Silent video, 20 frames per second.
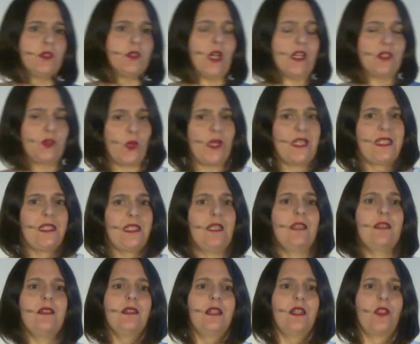
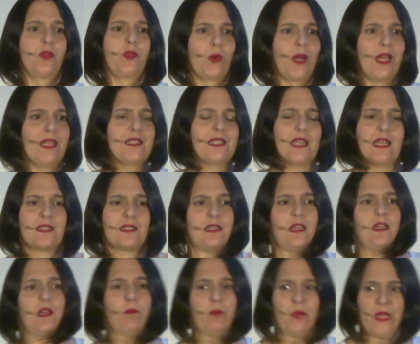addressing the threats as
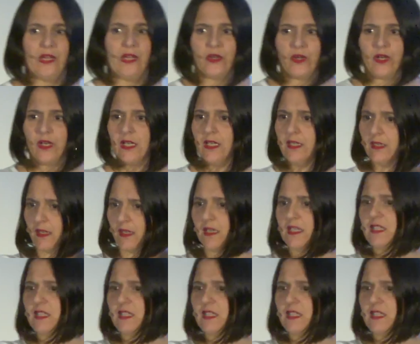they appear in